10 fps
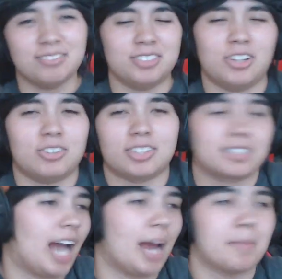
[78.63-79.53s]
you know,
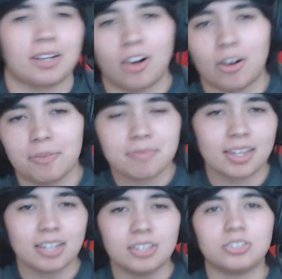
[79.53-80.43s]
timing at all.
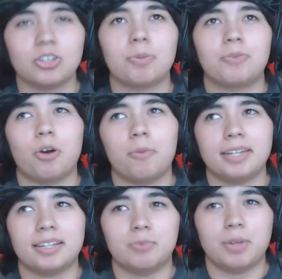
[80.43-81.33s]
So before
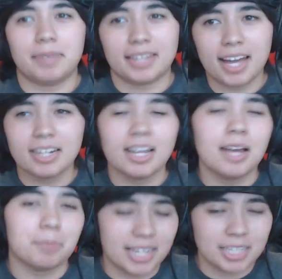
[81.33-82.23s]
we, we begin,
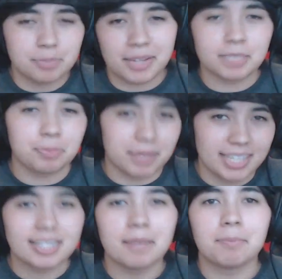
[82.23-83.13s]
please, please,
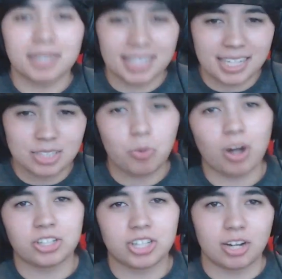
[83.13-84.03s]
please, please
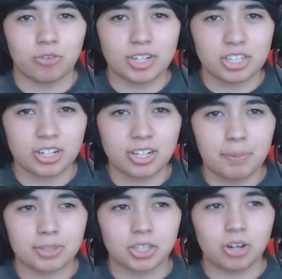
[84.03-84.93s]
watch the original
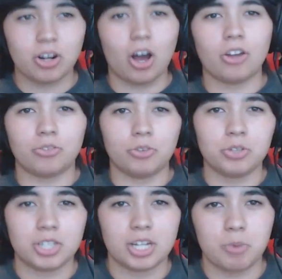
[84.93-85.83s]
episode on the
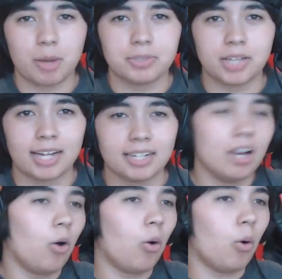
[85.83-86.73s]
Rooster Teeth website
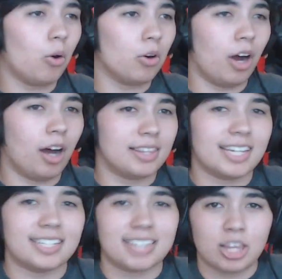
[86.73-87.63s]
or on
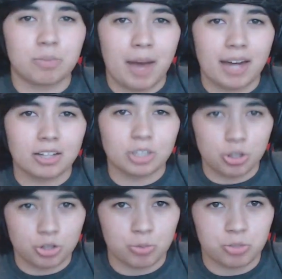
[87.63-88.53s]
the Death Battle
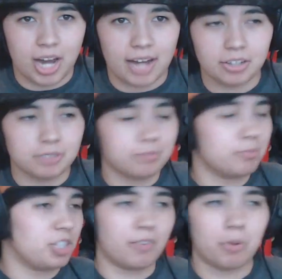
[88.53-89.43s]
YouTube channel,
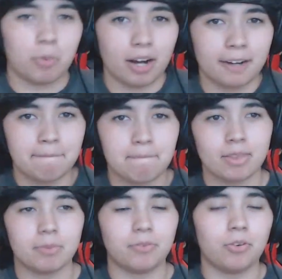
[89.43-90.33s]
whichever one,
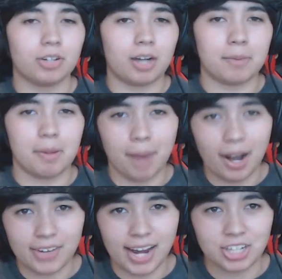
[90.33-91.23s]
before coming to my
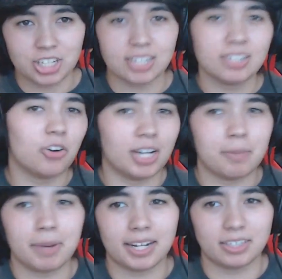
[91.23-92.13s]
reaction or
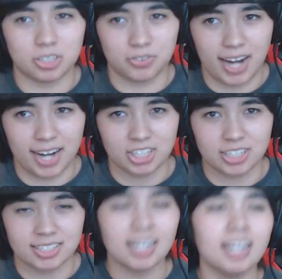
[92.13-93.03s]
anybody else's
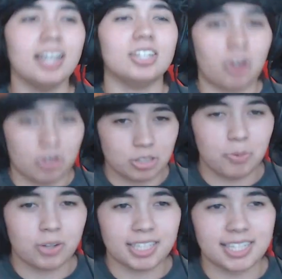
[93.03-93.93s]
reactions. Go
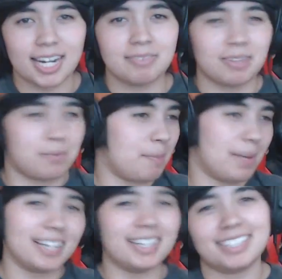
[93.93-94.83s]
support the team that's been
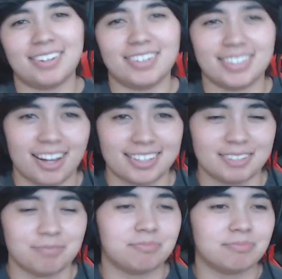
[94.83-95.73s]
making this series
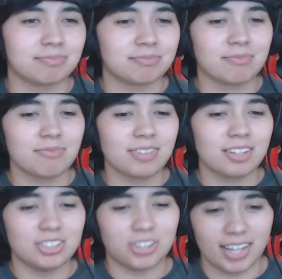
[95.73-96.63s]
awesome.
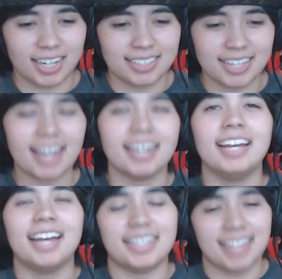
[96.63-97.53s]
So like I said,
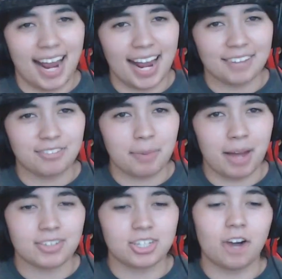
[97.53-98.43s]
it's Aang from
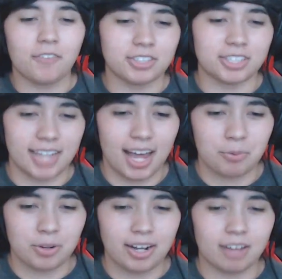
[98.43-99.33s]
Avatar versus
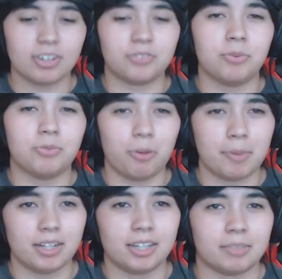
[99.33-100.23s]
Edward Elric from Full
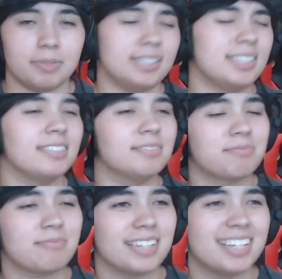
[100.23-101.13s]
Metal Alchemist
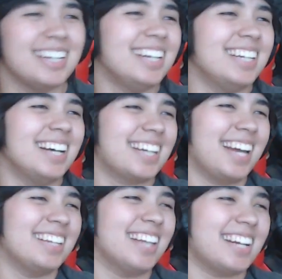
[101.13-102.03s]

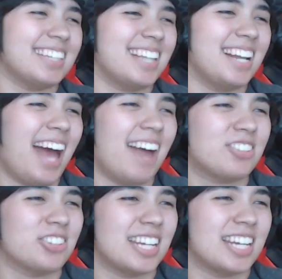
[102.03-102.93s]
again, like I said
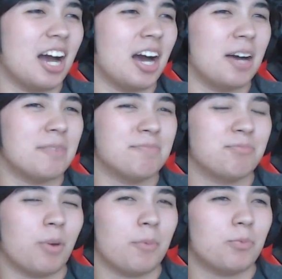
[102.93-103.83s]
after the um
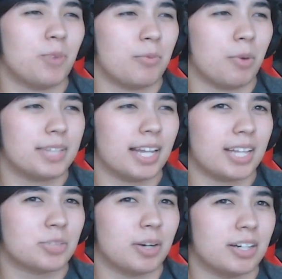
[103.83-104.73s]
well, wait, what was the
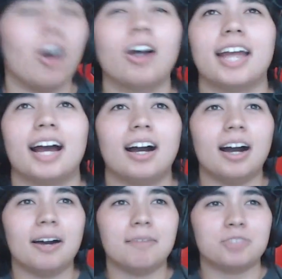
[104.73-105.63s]
last one? Oh
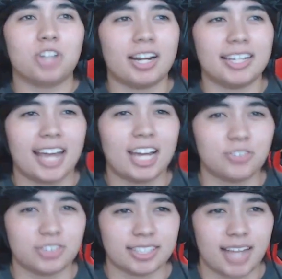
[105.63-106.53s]
yeah, um Johnny Cage
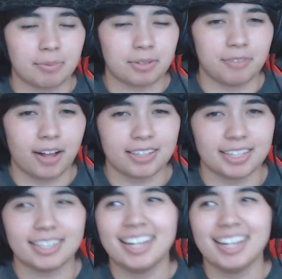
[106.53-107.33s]
versus Captain Falcon.